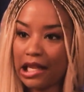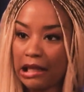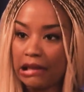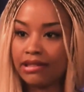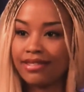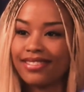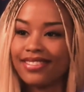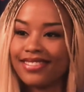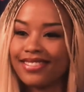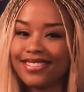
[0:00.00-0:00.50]

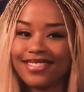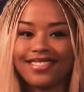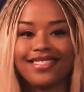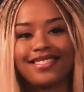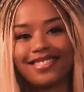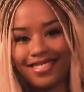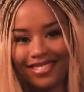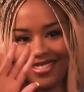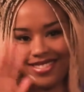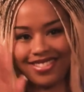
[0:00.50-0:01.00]
Dave,
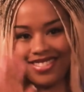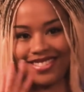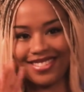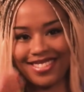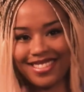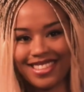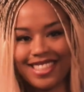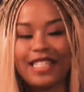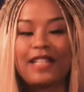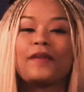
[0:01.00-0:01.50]

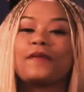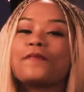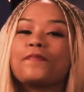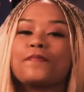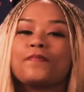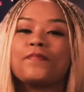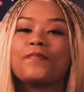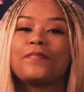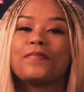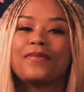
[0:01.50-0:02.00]
and more
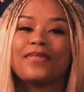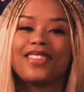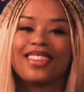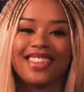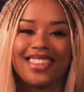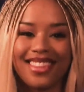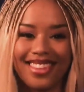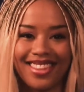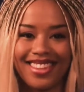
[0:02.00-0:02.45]
chance to win free